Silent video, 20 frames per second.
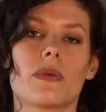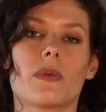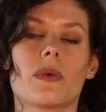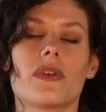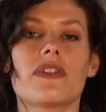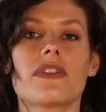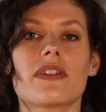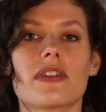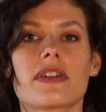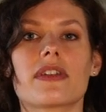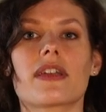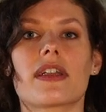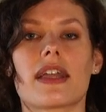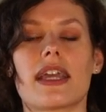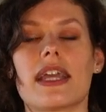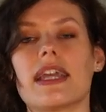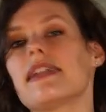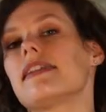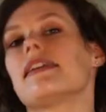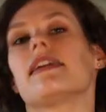it wasn't until
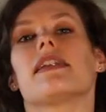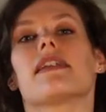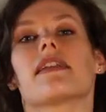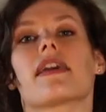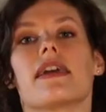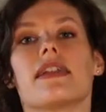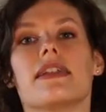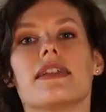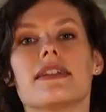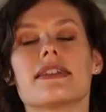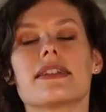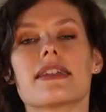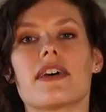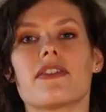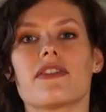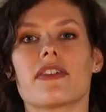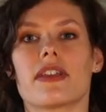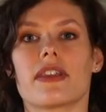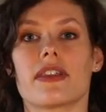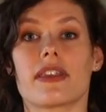eighteen
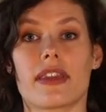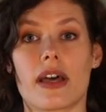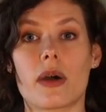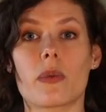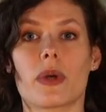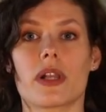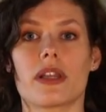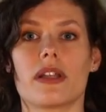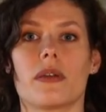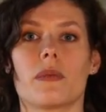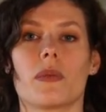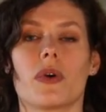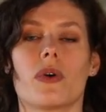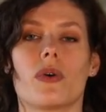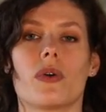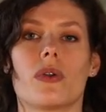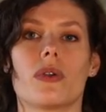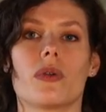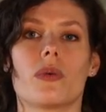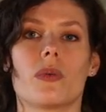ninety-seven that William
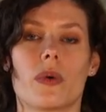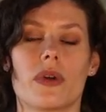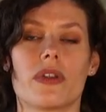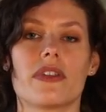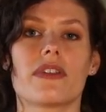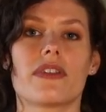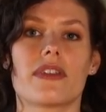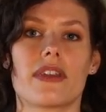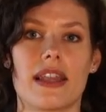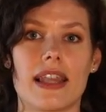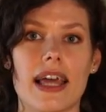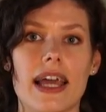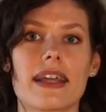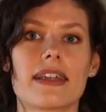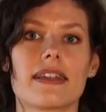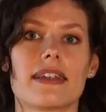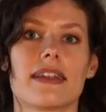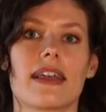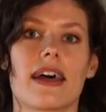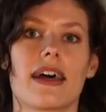Hole was
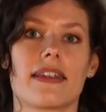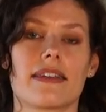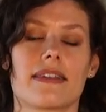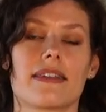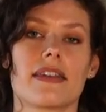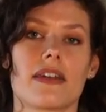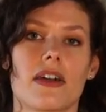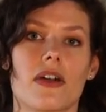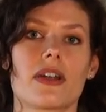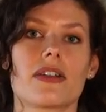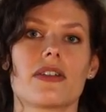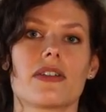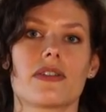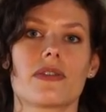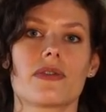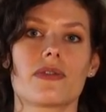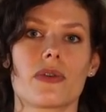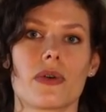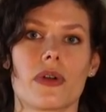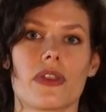selected as the
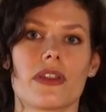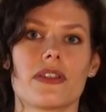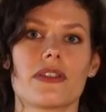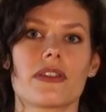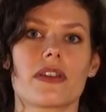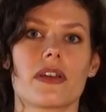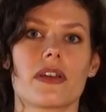artist for this